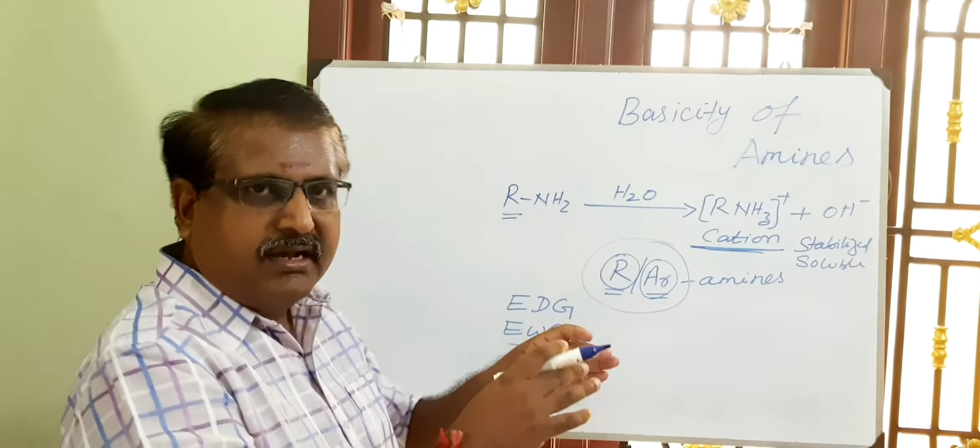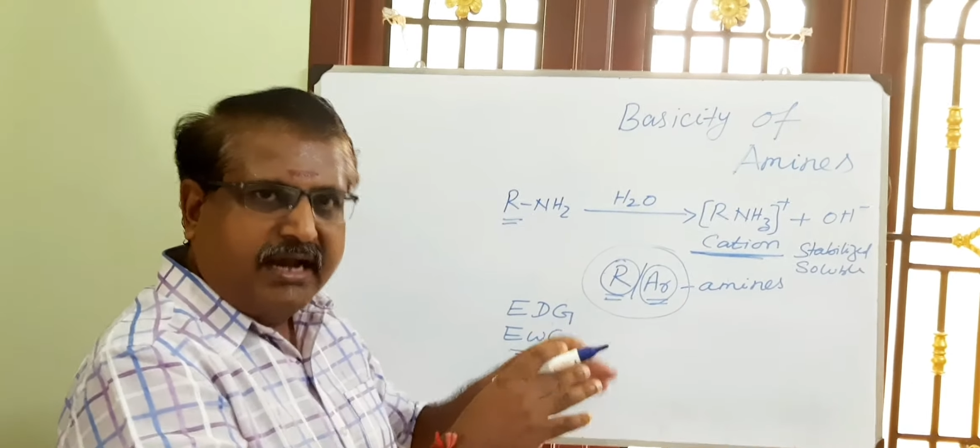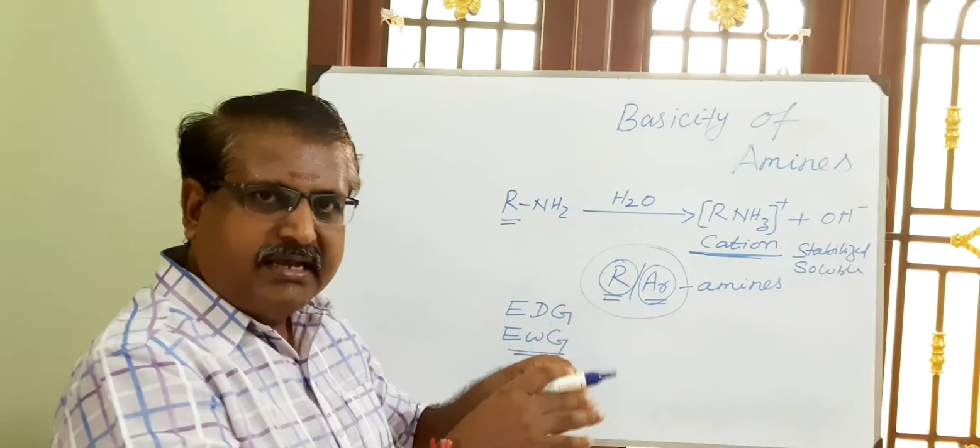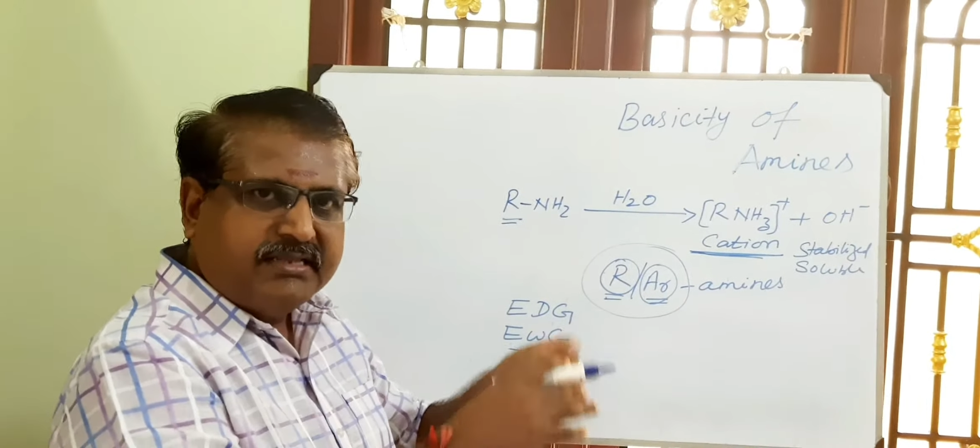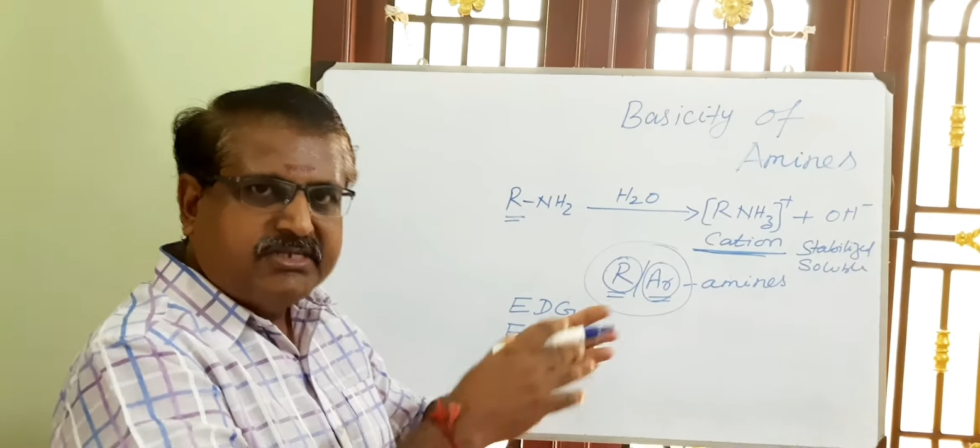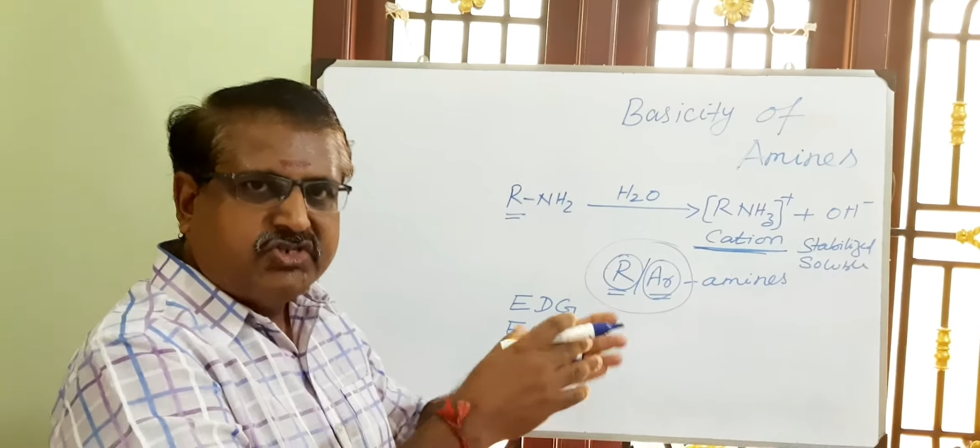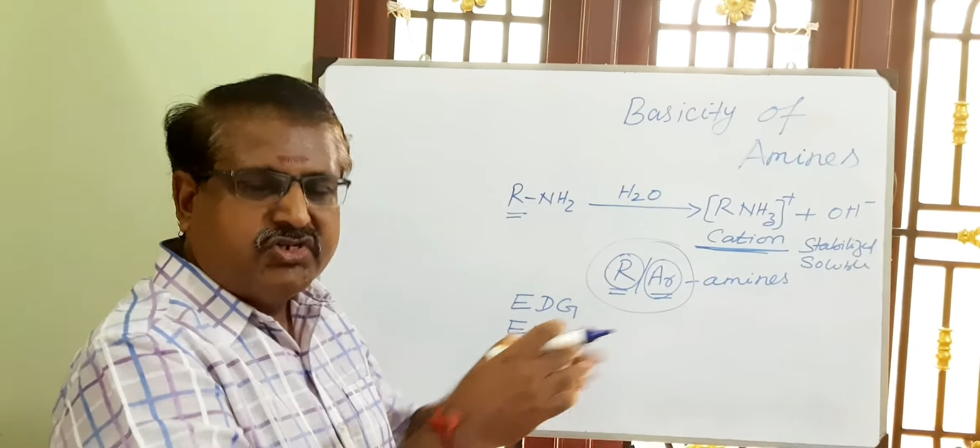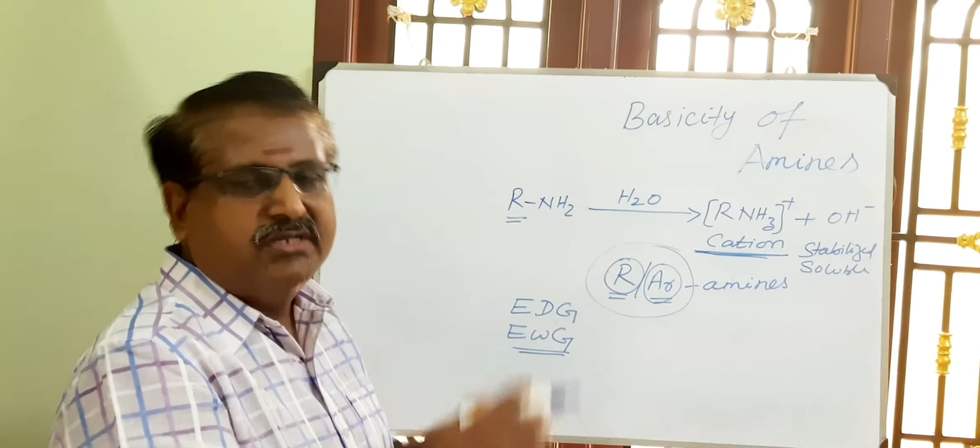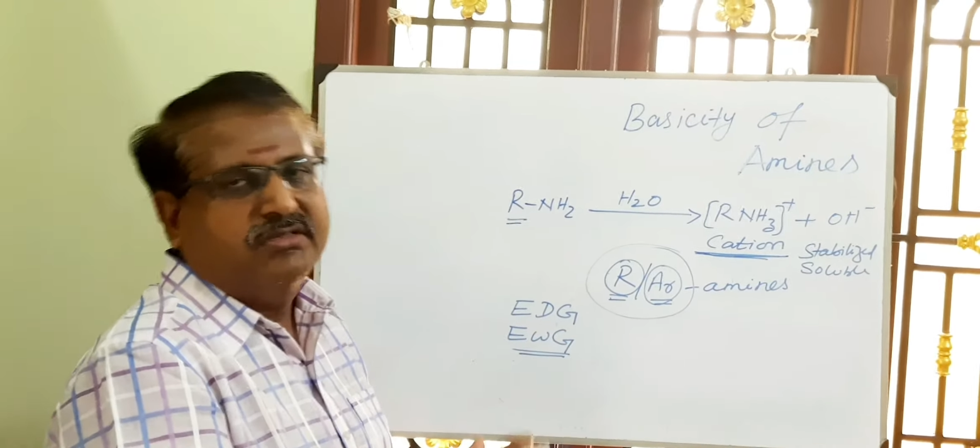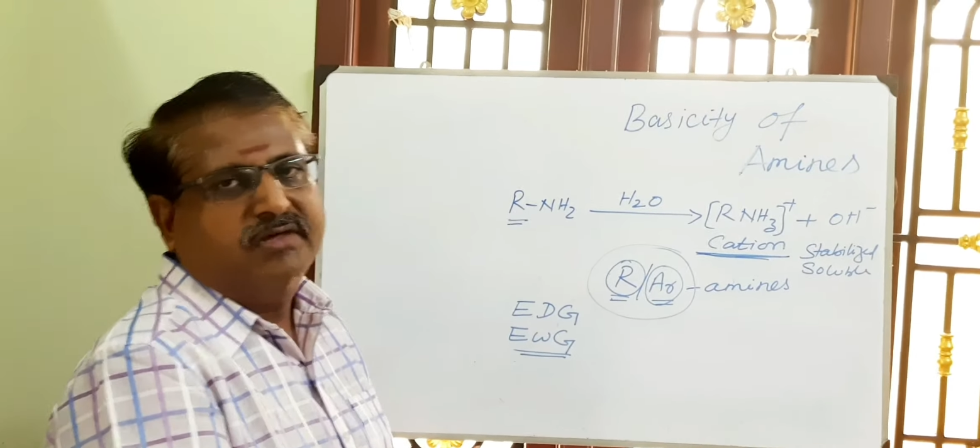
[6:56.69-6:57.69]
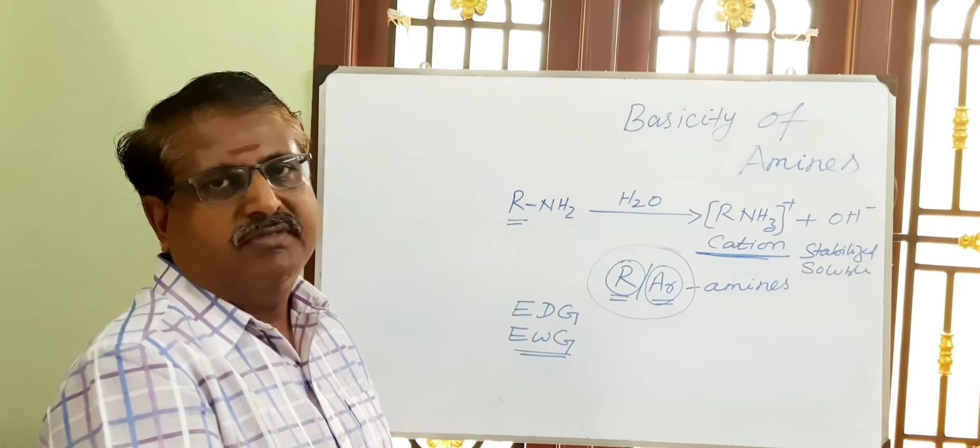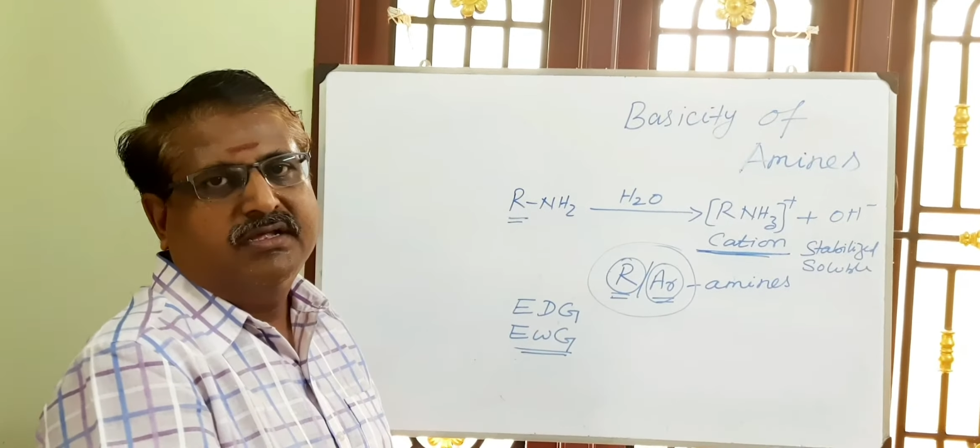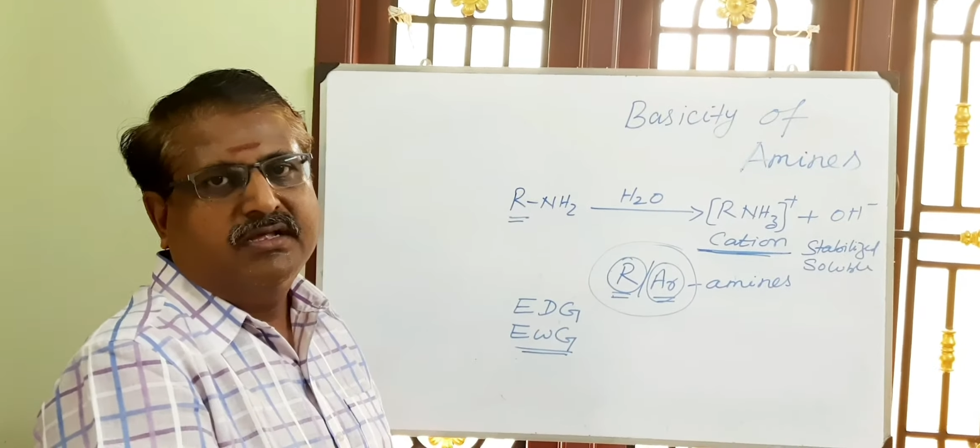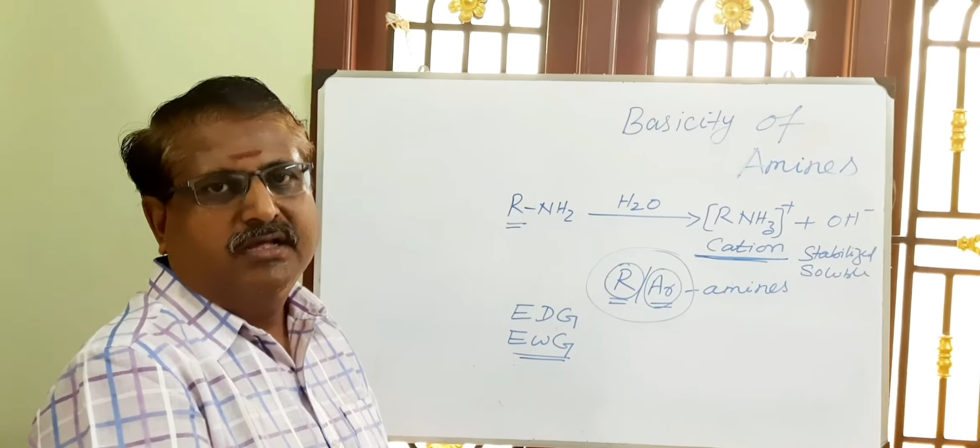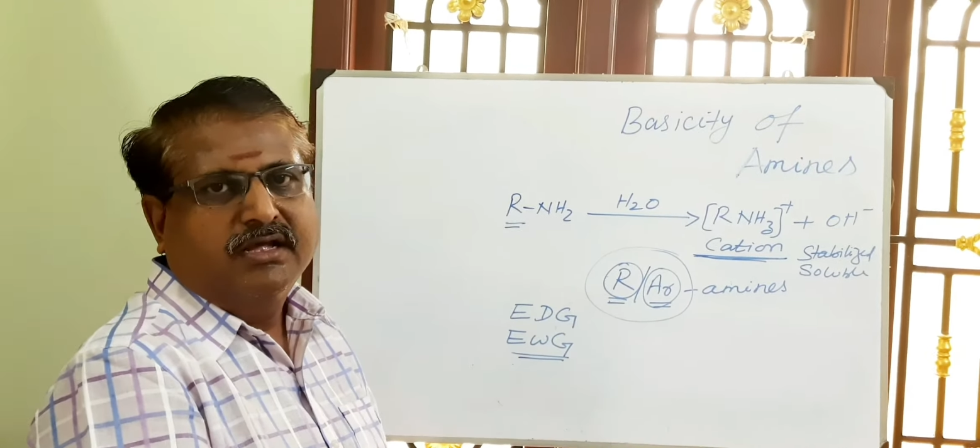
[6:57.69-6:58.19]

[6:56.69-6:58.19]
higher the strength of the